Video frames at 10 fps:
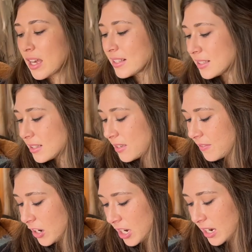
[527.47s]
us a
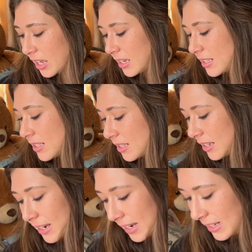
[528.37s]
very nice
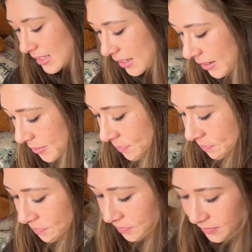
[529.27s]
letter
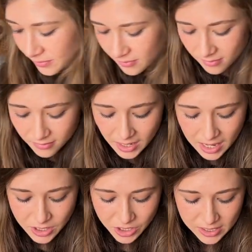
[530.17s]

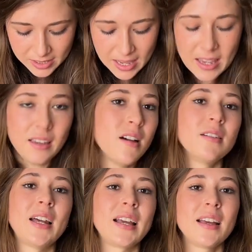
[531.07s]
and just saying, yeah,
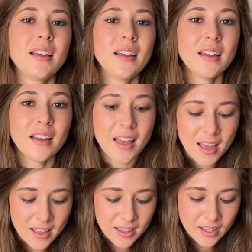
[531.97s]
like,
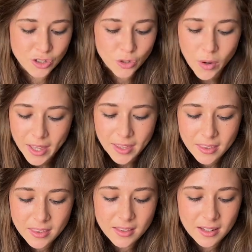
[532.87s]
enjoy
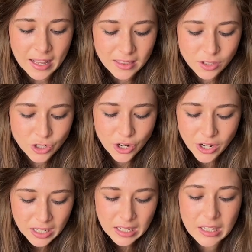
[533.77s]
like the
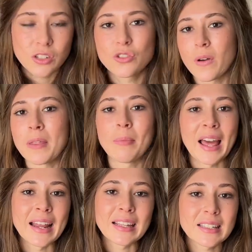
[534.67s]
journey, enjoy the
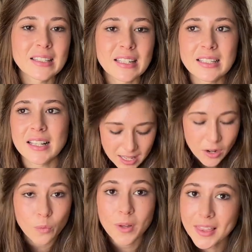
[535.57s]
planning season.
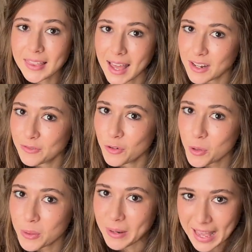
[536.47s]
And with that,
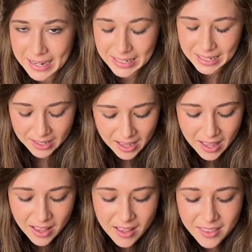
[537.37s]
for the planning,
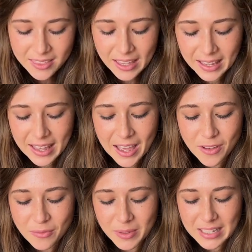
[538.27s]
they
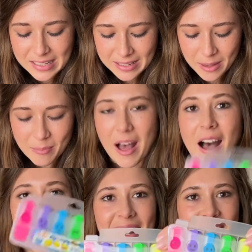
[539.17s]
gave me some
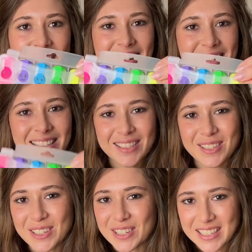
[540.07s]
highlighters
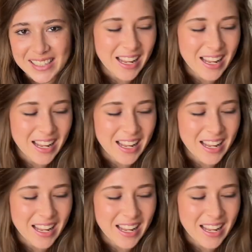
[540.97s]
to just